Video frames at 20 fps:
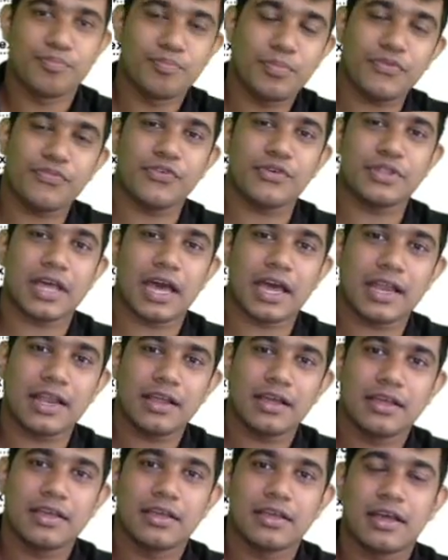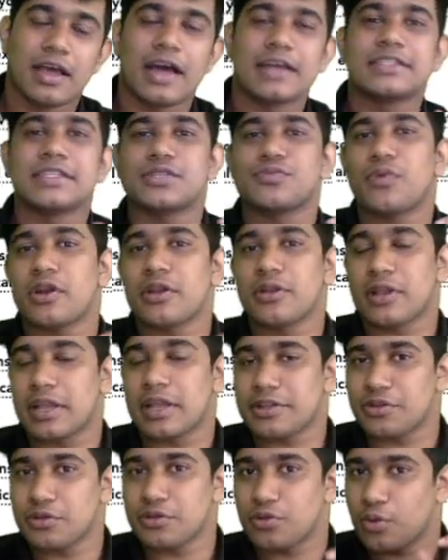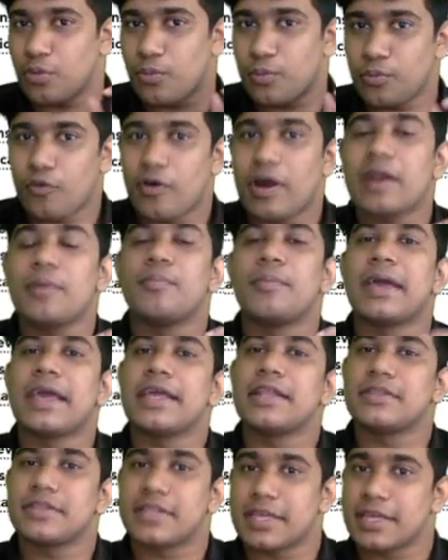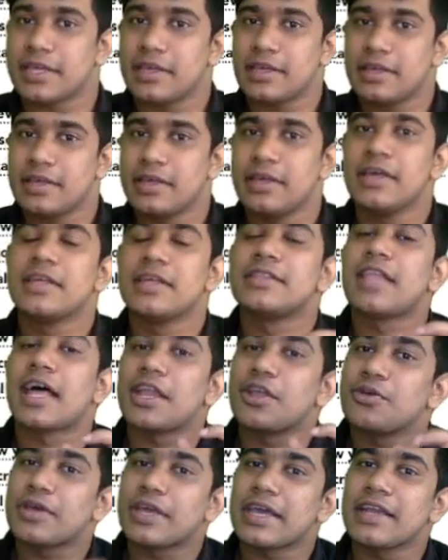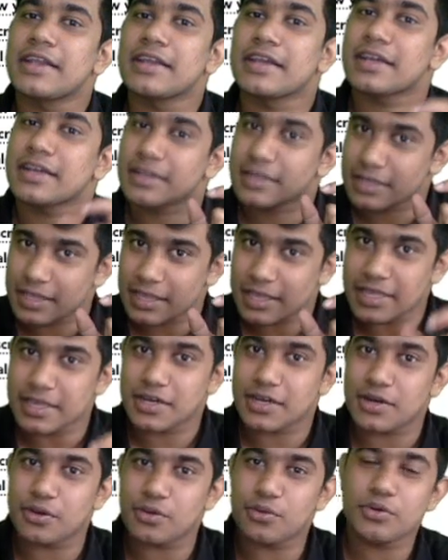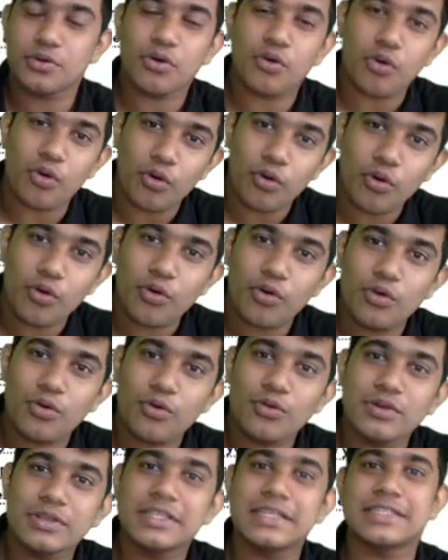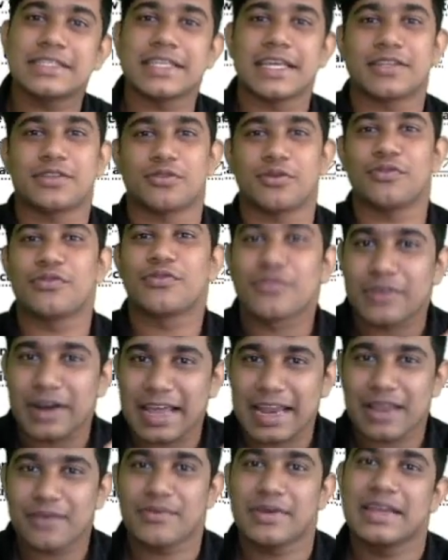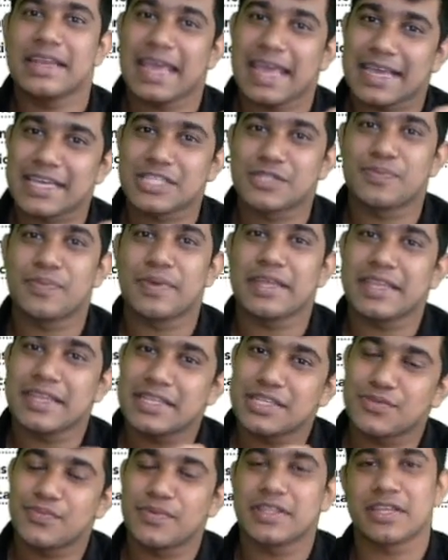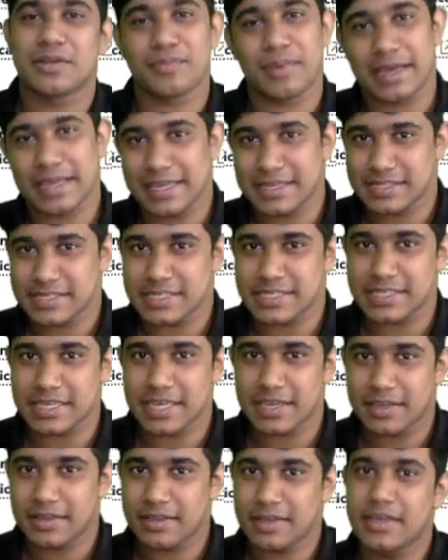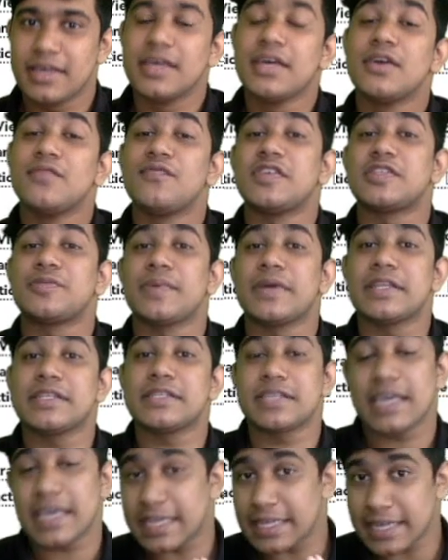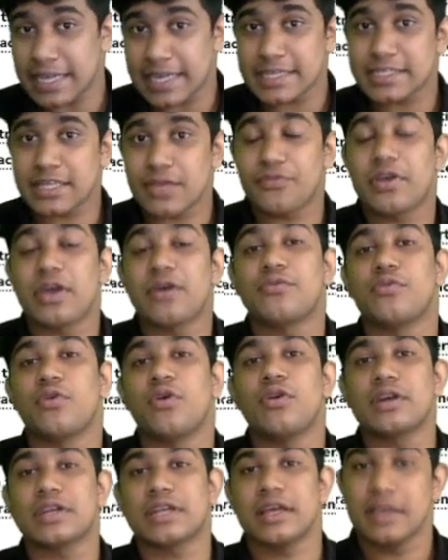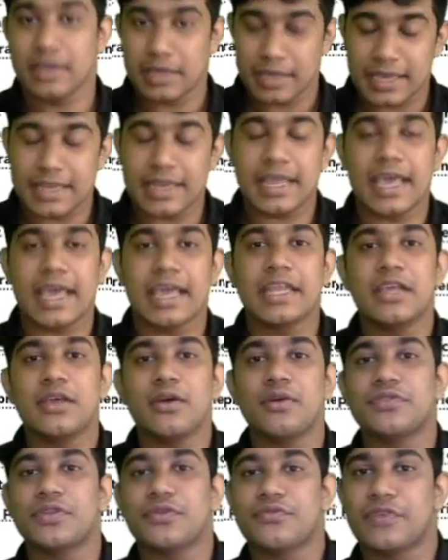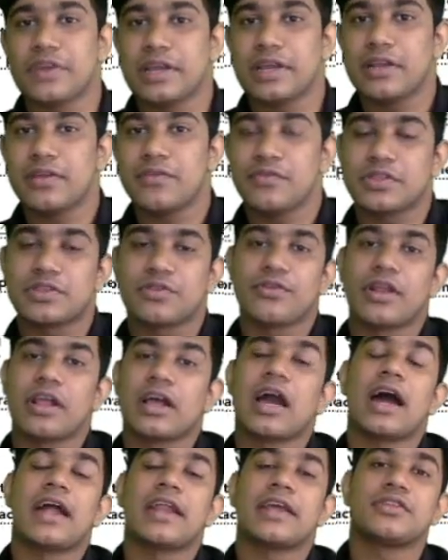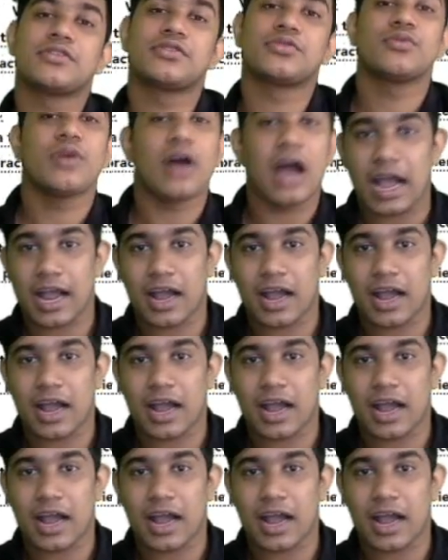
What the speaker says: Before that, I just want to let you know one main thing, that you can include all the set of relevant experience within my ACCA, which means in case if you have worked in any of the field with regarding to